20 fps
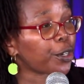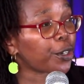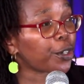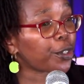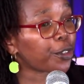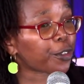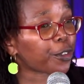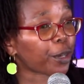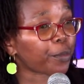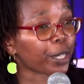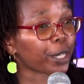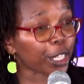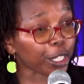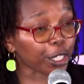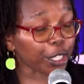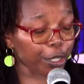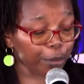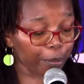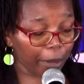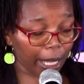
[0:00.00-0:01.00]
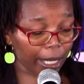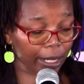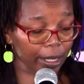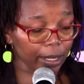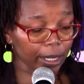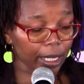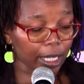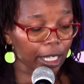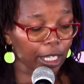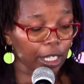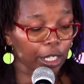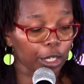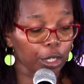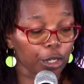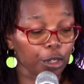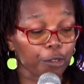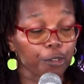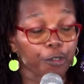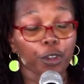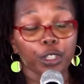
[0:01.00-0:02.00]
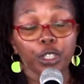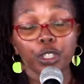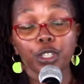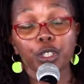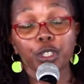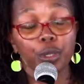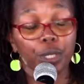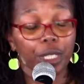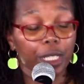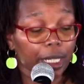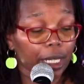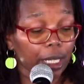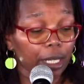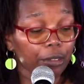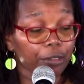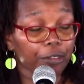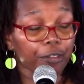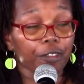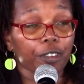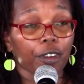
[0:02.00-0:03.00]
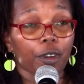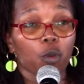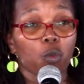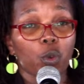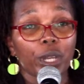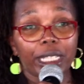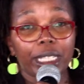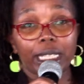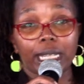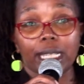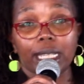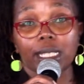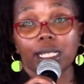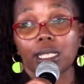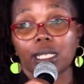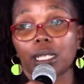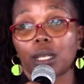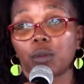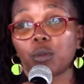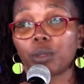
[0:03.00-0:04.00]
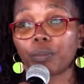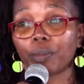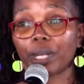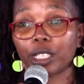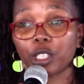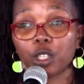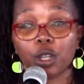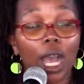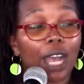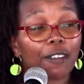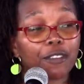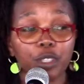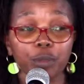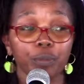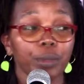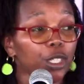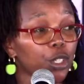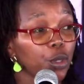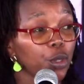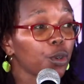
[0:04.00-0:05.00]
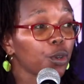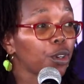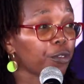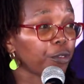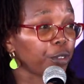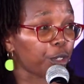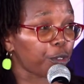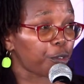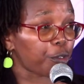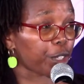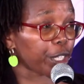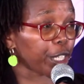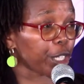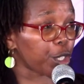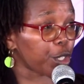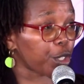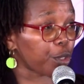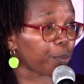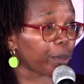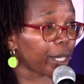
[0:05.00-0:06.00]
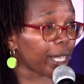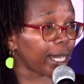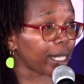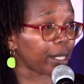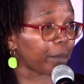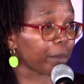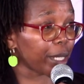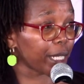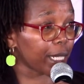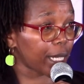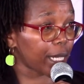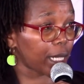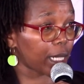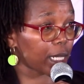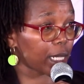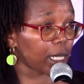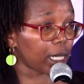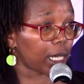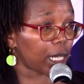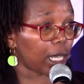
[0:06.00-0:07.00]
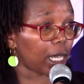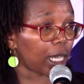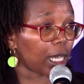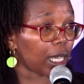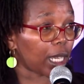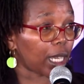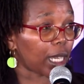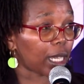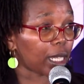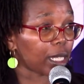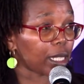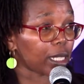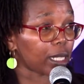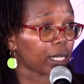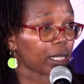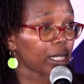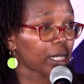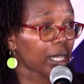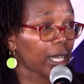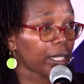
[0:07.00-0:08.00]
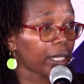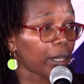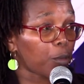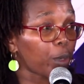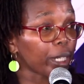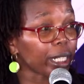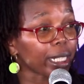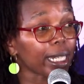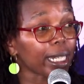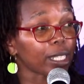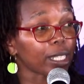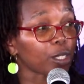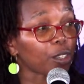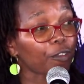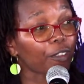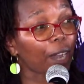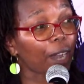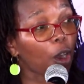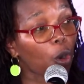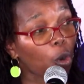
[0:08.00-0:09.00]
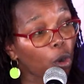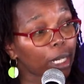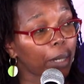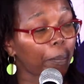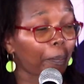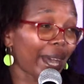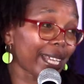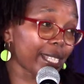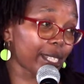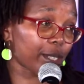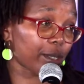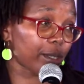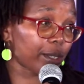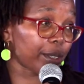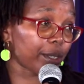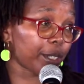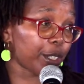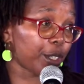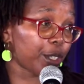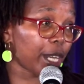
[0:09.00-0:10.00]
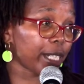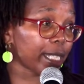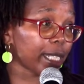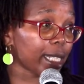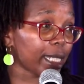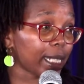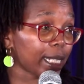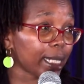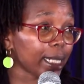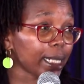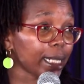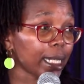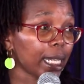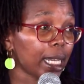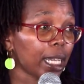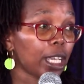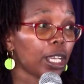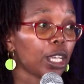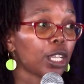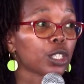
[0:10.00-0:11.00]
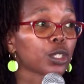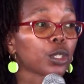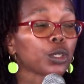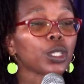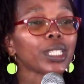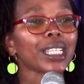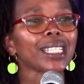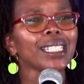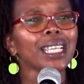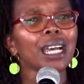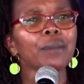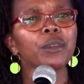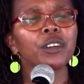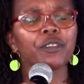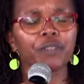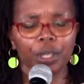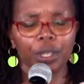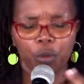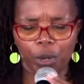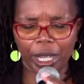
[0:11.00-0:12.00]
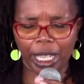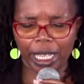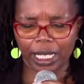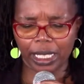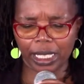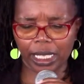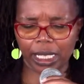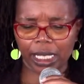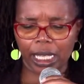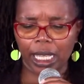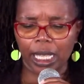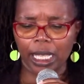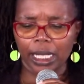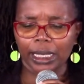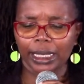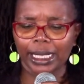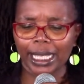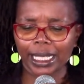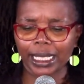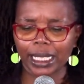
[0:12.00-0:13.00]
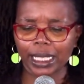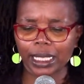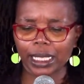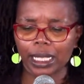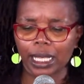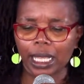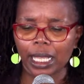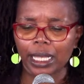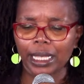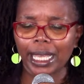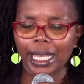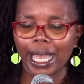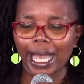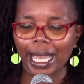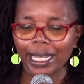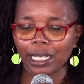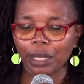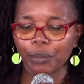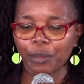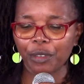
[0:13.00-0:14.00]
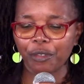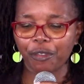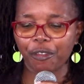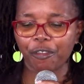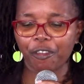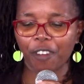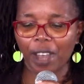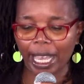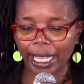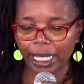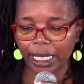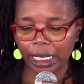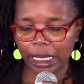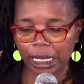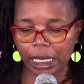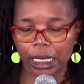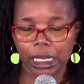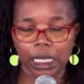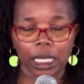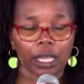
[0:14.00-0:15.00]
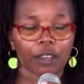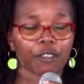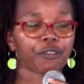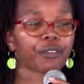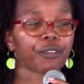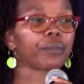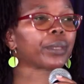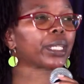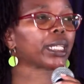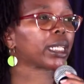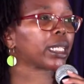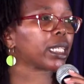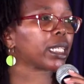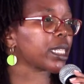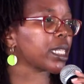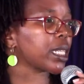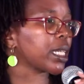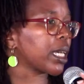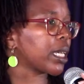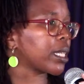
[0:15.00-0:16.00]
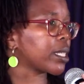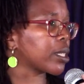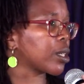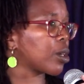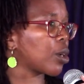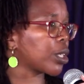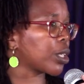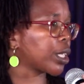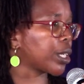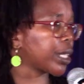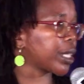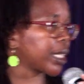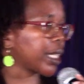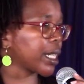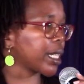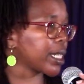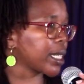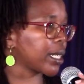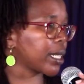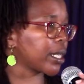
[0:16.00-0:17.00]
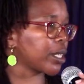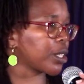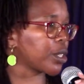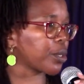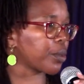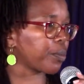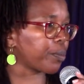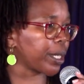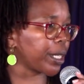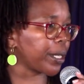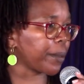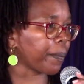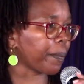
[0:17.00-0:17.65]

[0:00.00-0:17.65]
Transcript: From Ishmael. You know, for you to give witness as a woman, you have to be two of you for it to be admitted as the witness of a whole person. Do you understand? So those are some of the ways that the enemy fights femininity as God created it to be.